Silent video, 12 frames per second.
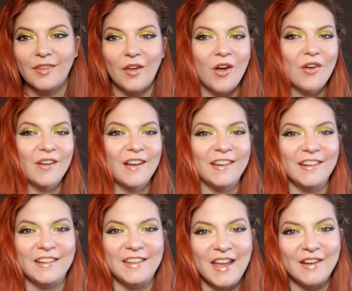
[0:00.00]
All right,
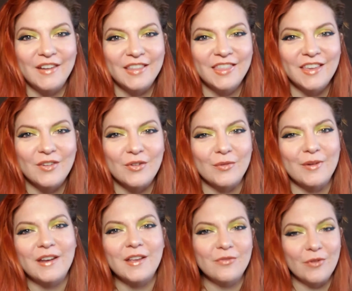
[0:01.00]
and now I think we're
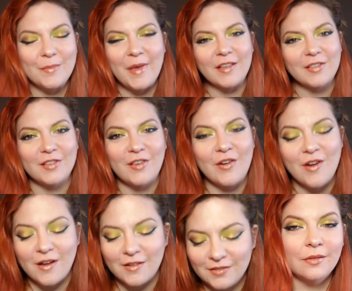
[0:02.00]
ready for
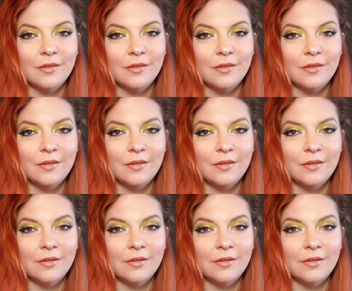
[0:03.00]
mascara.